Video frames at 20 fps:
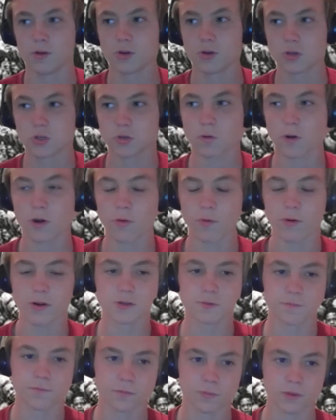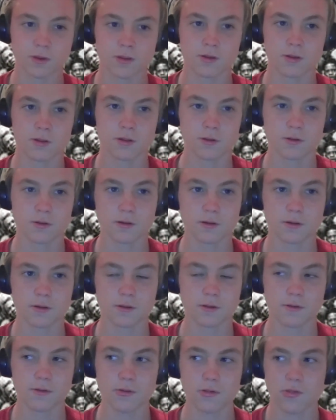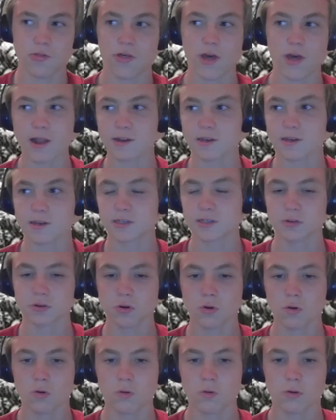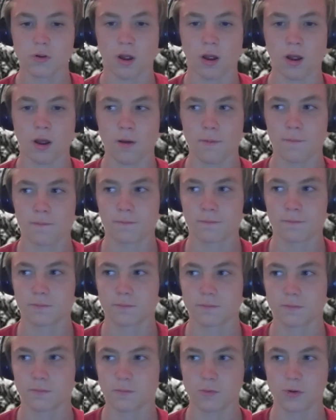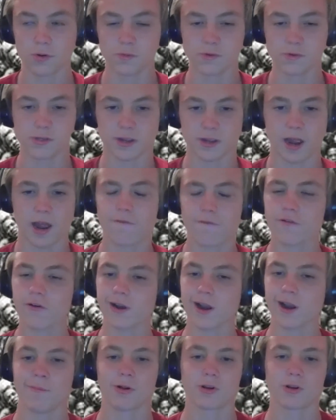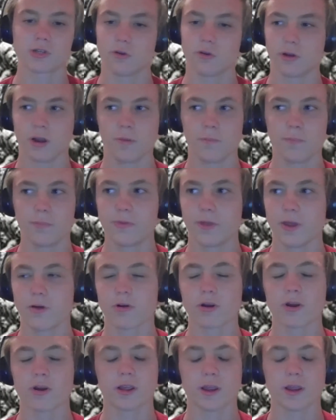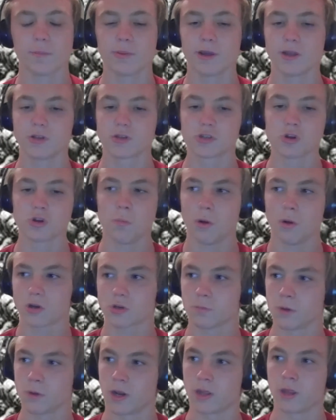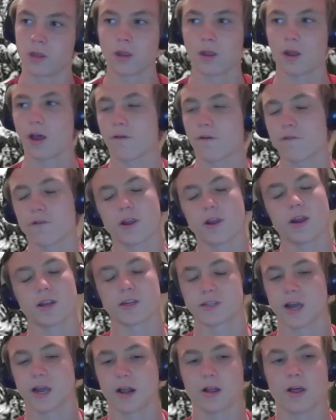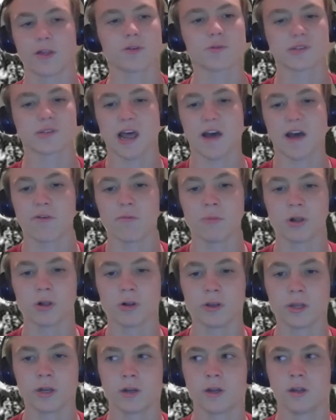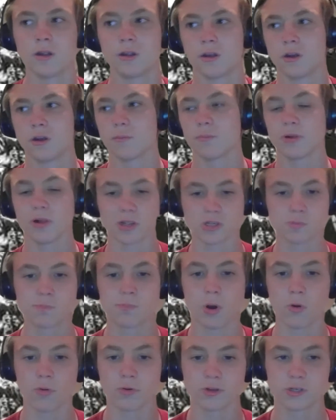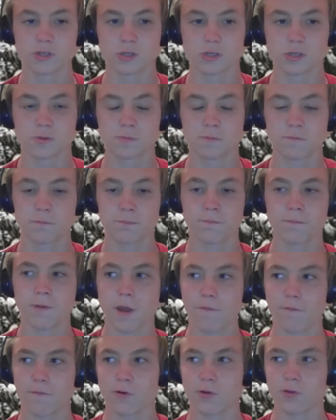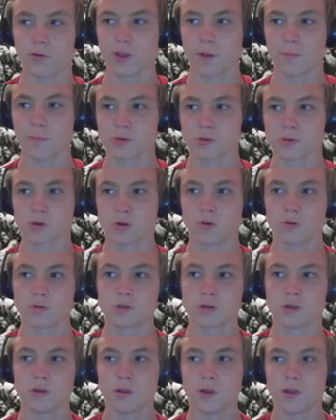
So, anyways, that deal, it was like, I forget how much they're getting. They were going to get paid so much money. I forget exactly. I think it was $500,000 plus bonuses for the episodes.